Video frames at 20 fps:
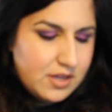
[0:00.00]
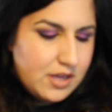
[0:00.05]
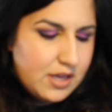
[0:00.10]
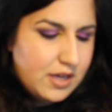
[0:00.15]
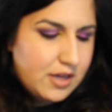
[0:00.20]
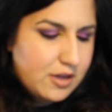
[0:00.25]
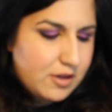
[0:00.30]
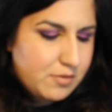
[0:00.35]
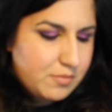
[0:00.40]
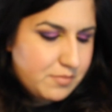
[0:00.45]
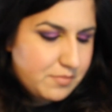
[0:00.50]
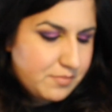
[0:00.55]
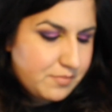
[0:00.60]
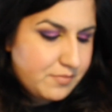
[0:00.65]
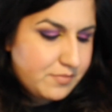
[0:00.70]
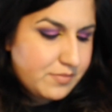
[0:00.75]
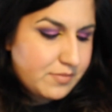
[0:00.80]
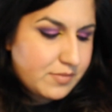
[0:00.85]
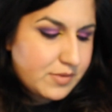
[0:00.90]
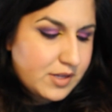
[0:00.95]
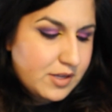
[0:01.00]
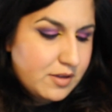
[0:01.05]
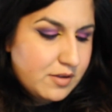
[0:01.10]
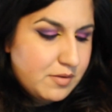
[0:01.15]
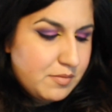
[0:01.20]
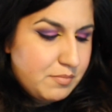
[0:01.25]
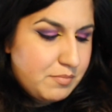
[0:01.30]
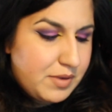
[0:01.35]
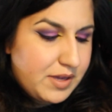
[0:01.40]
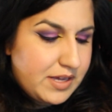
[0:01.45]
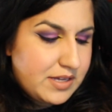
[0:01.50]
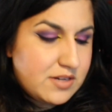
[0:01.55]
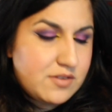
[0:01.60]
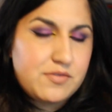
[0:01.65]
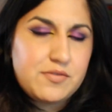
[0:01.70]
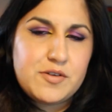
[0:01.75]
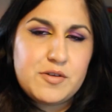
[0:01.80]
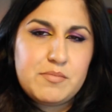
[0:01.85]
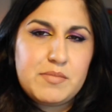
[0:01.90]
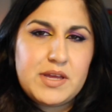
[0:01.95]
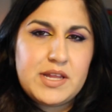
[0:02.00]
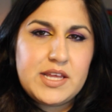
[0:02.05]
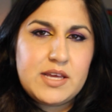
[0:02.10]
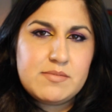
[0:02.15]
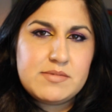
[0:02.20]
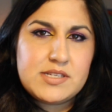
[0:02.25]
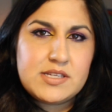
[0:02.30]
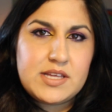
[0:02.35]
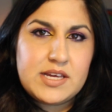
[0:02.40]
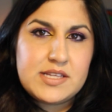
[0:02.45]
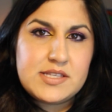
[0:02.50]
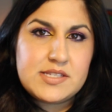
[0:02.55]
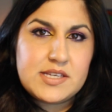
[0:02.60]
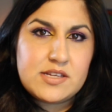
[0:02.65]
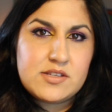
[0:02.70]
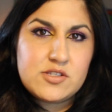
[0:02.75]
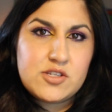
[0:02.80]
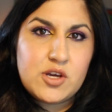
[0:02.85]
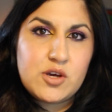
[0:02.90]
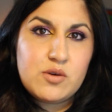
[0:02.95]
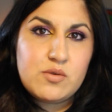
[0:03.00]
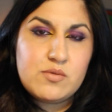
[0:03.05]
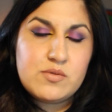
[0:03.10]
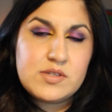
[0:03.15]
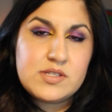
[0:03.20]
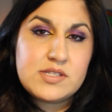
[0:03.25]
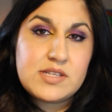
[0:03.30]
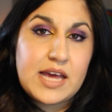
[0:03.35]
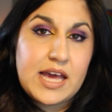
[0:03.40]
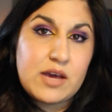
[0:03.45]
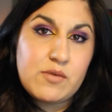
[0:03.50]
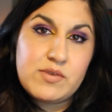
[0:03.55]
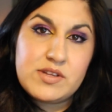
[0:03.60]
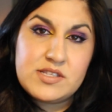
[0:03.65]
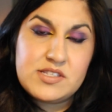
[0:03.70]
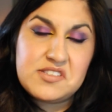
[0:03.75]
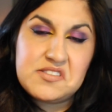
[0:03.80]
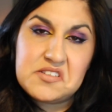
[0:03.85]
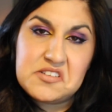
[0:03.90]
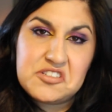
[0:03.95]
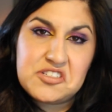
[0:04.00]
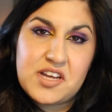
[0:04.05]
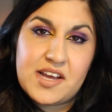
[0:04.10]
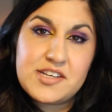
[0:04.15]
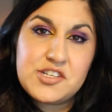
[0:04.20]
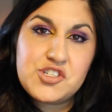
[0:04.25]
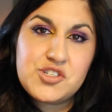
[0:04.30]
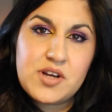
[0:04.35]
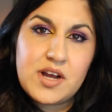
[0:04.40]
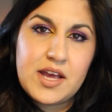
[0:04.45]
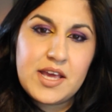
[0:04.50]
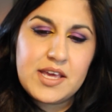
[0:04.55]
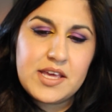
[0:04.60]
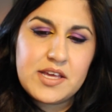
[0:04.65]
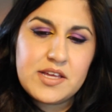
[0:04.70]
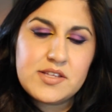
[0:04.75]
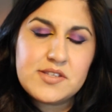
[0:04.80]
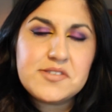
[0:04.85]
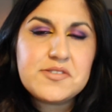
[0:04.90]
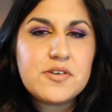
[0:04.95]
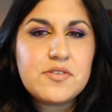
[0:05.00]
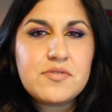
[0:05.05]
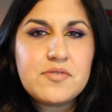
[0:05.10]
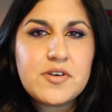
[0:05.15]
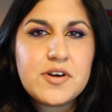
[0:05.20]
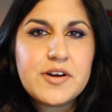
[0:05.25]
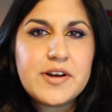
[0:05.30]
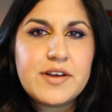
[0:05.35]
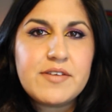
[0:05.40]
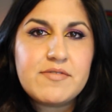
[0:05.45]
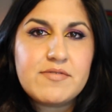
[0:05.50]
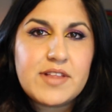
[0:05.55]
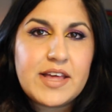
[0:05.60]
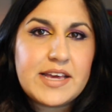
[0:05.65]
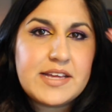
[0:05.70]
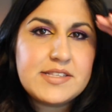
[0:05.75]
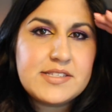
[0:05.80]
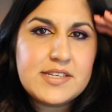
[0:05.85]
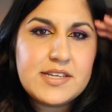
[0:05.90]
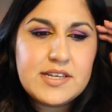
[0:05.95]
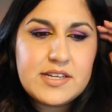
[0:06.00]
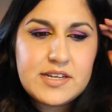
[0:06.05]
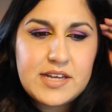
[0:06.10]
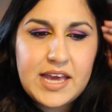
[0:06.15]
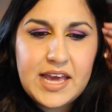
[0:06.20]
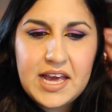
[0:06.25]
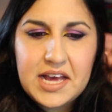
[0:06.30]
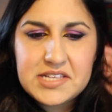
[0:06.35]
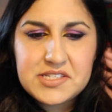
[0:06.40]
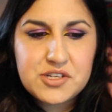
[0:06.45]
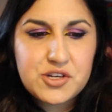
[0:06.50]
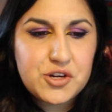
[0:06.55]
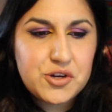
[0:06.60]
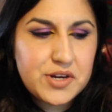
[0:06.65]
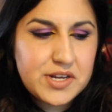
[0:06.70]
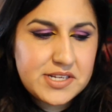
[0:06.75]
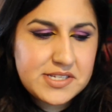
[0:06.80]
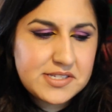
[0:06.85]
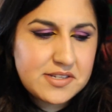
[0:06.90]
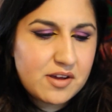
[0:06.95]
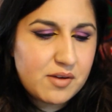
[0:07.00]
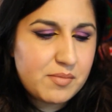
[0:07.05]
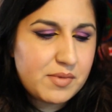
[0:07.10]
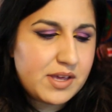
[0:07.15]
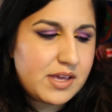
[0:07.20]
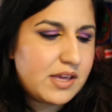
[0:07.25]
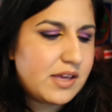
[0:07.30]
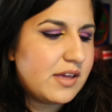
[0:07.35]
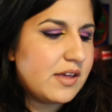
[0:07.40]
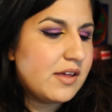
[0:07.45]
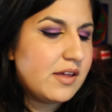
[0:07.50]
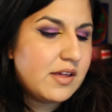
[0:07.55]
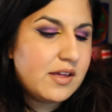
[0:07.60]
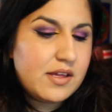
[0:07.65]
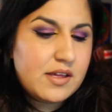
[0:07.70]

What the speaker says: But for medium to light skin tones, I would suggest trying it. So far I've liked it. It hasn't creased on me.